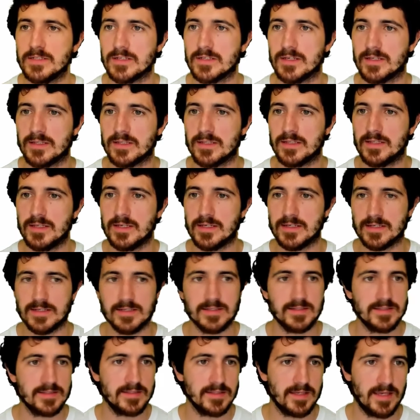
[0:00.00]
this and
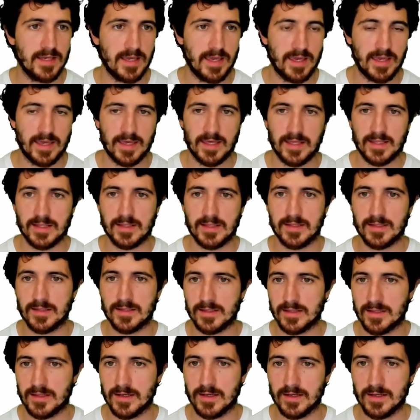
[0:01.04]
this,
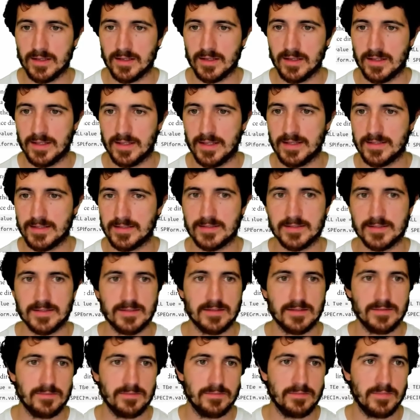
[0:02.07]
and
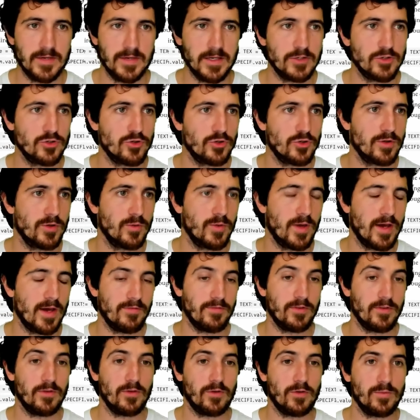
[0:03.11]
let's make sure that we
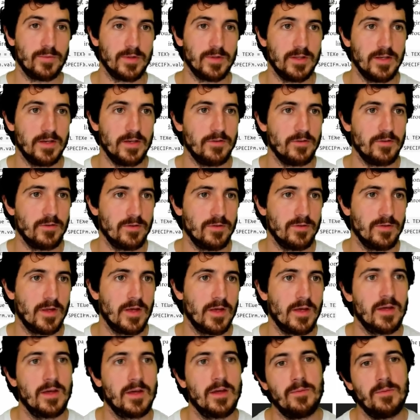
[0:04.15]
have the documentation.
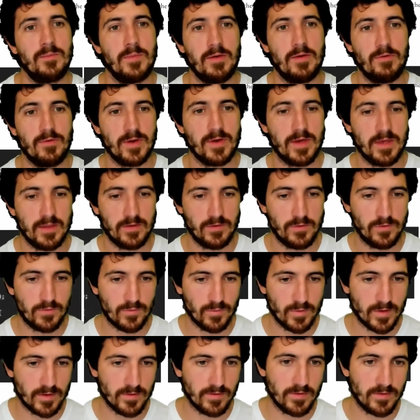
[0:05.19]
Maybe we can use
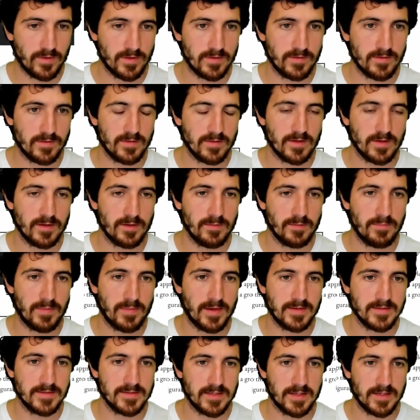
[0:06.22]
one of these uh,
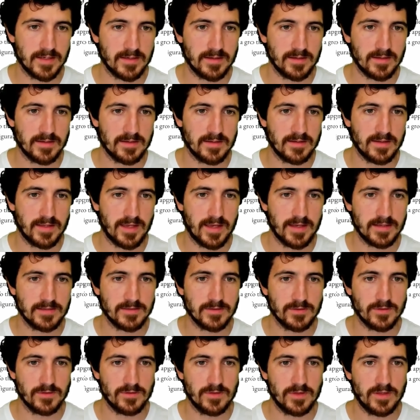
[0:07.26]
basic
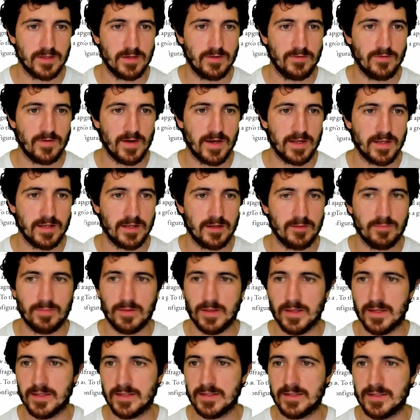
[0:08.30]
text. So div id
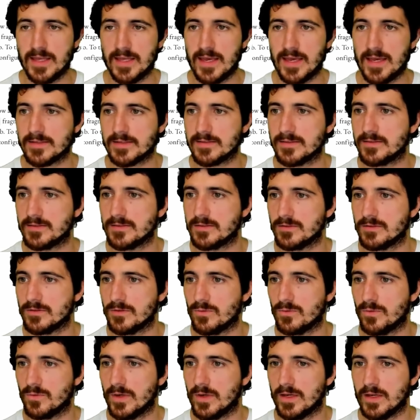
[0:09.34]
plain text.
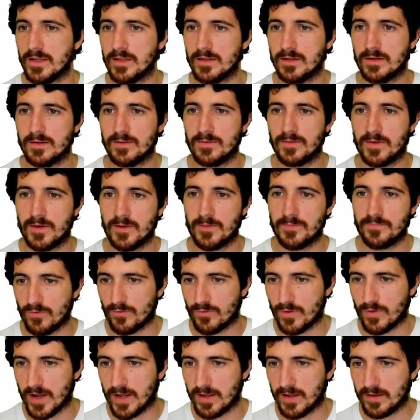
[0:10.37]
So we can
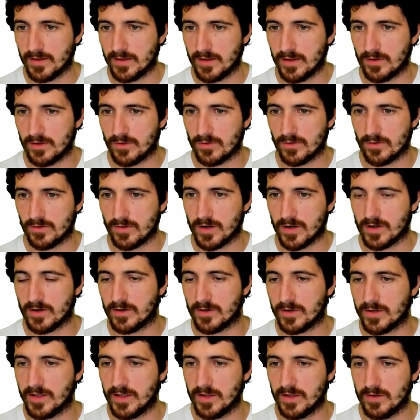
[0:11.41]
write here
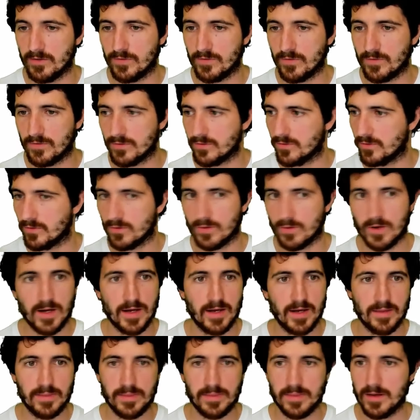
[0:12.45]
our div. So
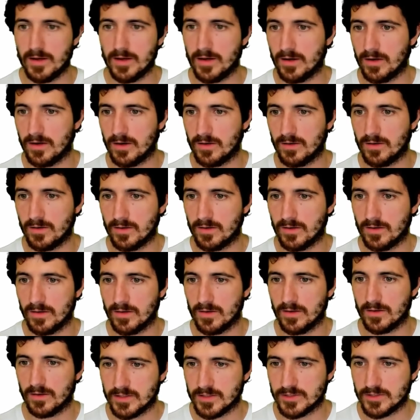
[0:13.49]
hide there.
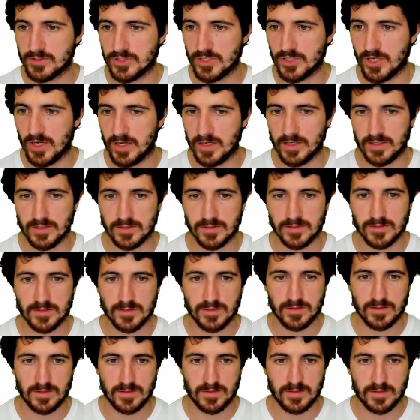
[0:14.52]
Let's
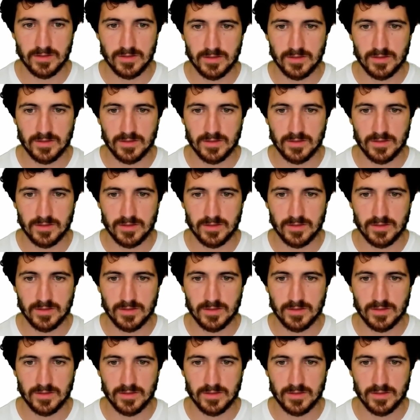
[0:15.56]
change